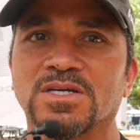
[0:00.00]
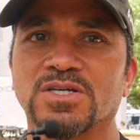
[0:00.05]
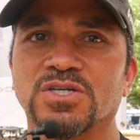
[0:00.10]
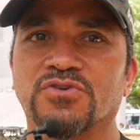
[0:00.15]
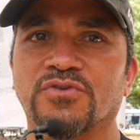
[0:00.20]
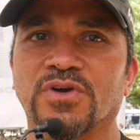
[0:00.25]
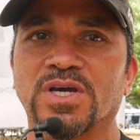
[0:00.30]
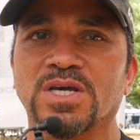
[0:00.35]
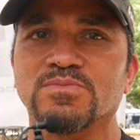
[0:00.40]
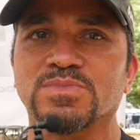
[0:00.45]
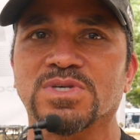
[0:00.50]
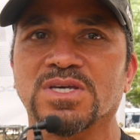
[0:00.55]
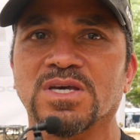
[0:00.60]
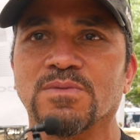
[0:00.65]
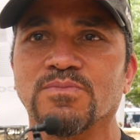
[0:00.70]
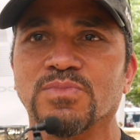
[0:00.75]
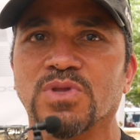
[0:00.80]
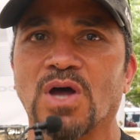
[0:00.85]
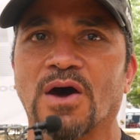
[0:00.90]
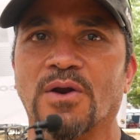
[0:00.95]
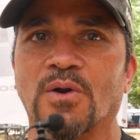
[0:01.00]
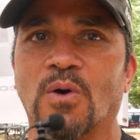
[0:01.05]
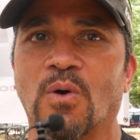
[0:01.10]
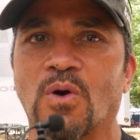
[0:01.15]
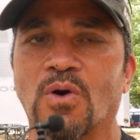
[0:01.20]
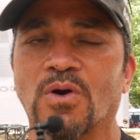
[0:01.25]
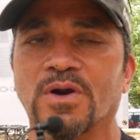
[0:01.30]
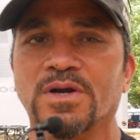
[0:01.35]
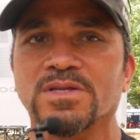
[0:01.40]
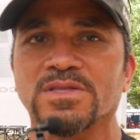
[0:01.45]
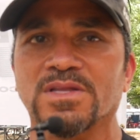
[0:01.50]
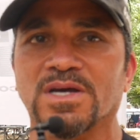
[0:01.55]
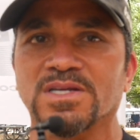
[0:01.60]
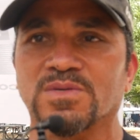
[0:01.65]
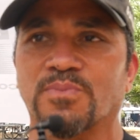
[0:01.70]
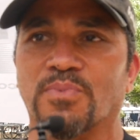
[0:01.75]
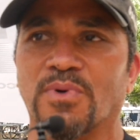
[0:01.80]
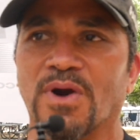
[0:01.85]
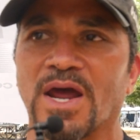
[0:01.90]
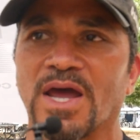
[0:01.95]
dreamteam.org
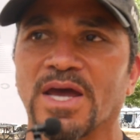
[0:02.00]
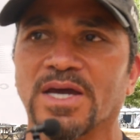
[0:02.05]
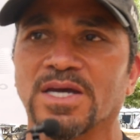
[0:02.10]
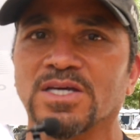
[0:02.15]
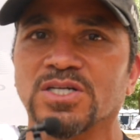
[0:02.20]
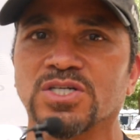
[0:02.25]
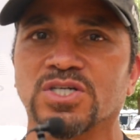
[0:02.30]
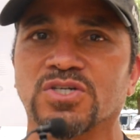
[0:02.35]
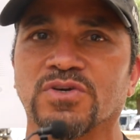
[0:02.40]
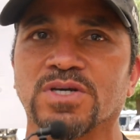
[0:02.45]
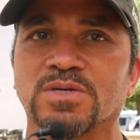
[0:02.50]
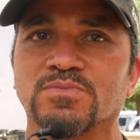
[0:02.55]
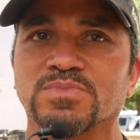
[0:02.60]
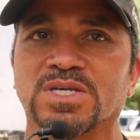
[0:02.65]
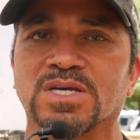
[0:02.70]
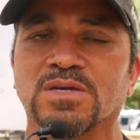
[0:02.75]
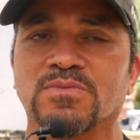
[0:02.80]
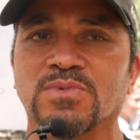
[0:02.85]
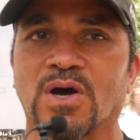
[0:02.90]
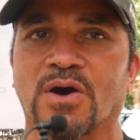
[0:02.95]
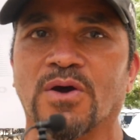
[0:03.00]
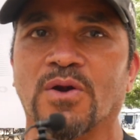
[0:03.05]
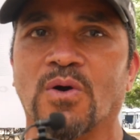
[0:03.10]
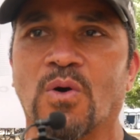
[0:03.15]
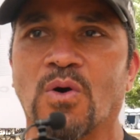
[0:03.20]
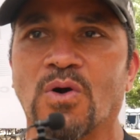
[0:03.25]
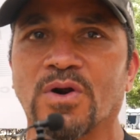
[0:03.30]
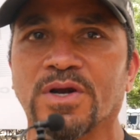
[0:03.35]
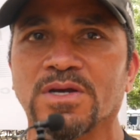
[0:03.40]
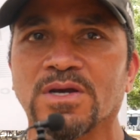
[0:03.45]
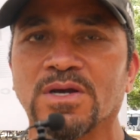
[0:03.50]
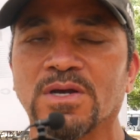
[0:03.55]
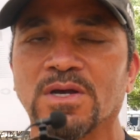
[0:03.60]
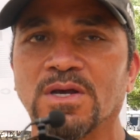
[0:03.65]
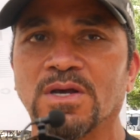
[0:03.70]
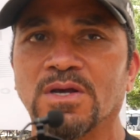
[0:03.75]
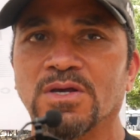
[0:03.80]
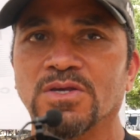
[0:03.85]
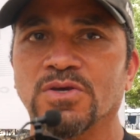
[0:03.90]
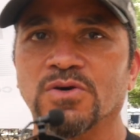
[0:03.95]
that's brag dreamteam.org
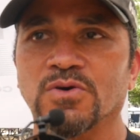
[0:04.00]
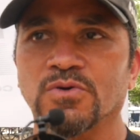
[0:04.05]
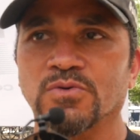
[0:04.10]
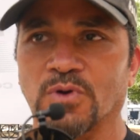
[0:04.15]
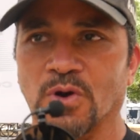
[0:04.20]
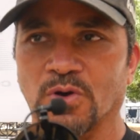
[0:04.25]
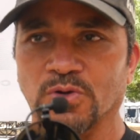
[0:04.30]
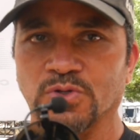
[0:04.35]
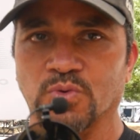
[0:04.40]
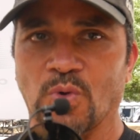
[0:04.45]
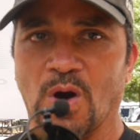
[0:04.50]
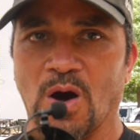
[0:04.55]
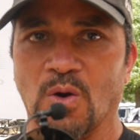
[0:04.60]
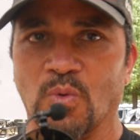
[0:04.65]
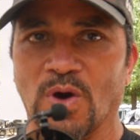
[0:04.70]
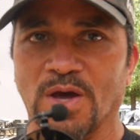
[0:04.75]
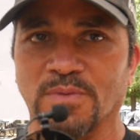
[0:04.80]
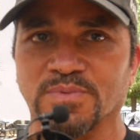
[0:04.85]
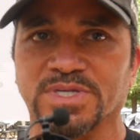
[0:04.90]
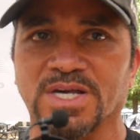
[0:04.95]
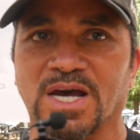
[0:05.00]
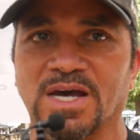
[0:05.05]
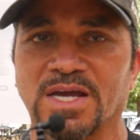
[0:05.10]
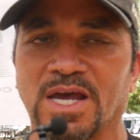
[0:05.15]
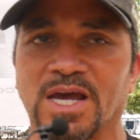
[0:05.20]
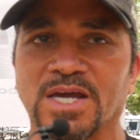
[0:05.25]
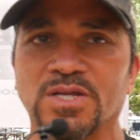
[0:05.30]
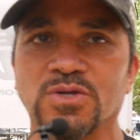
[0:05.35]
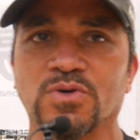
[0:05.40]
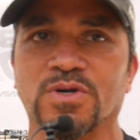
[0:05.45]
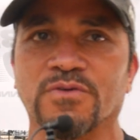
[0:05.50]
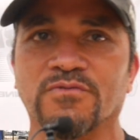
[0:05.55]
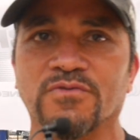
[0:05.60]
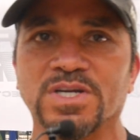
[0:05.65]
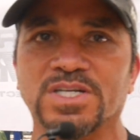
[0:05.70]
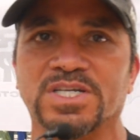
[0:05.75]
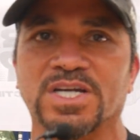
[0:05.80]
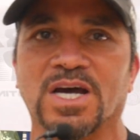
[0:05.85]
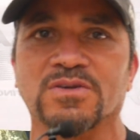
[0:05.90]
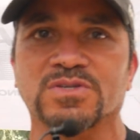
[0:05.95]
You'll go to our website and you can
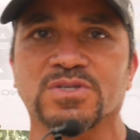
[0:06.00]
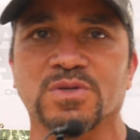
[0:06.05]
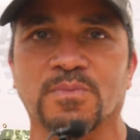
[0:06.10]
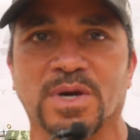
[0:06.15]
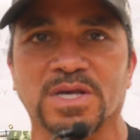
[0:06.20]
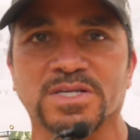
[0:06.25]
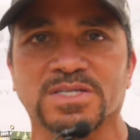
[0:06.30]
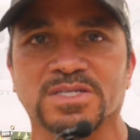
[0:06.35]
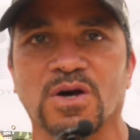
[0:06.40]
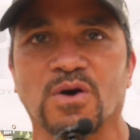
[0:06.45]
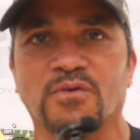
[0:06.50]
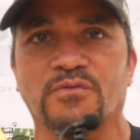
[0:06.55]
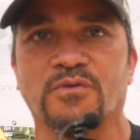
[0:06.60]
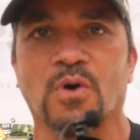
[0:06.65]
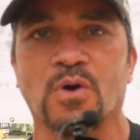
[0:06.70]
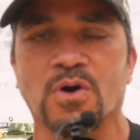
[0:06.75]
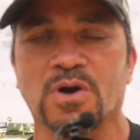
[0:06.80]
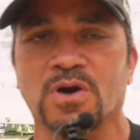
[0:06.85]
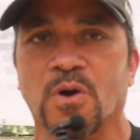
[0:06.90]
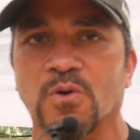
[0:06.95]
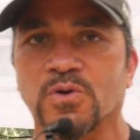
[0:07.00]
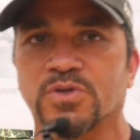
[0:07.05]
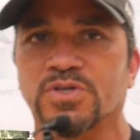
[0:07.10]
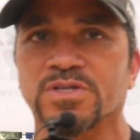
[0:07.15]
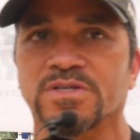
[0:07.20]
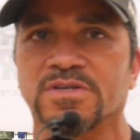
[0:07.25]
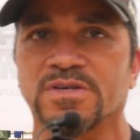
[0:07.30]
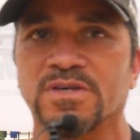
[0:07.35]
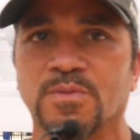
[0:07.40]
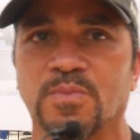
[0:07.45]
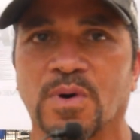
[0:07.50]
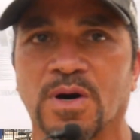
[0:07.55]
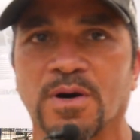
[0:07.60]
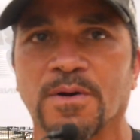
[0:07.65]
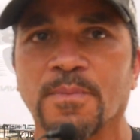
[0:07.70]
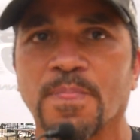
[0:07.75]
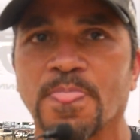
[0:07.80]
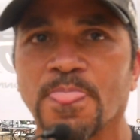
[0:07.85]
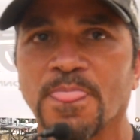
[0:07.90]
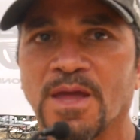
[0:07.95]
reach out to myself or Coach Atiba.
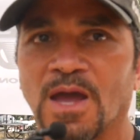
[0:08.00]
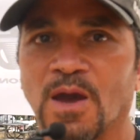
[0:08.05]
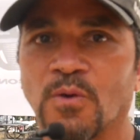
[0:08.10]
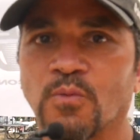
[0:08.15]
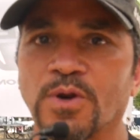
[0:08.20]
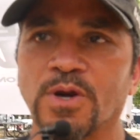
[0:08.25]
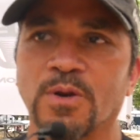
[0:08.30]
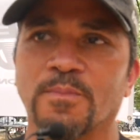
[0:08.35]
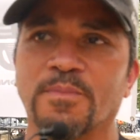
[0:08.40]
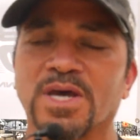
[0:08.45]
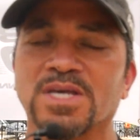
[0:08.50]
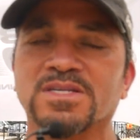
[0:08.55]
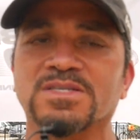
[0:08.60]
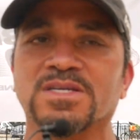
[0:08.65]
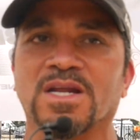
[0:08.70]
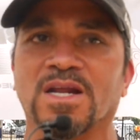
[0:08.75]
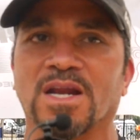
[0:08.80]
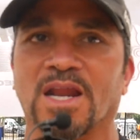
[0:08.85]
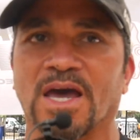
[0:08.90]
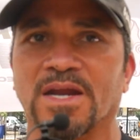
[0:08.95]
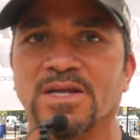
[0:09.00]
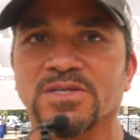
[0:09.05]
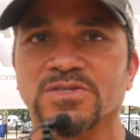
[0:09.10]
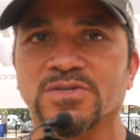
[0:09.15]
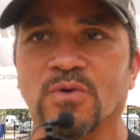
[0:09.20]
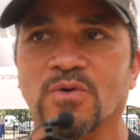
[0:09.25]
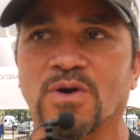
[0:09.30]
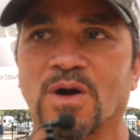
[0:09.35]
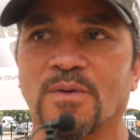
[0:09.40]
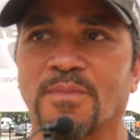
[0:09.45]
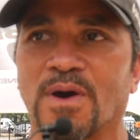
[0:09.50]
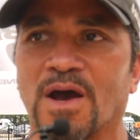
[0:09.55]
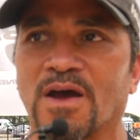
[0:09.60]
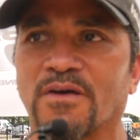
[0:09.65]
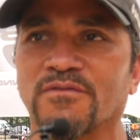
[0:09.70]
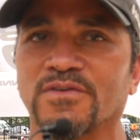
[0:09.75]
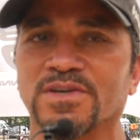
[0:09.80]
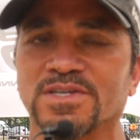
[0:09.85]
And we're based in Atlanta, so come by and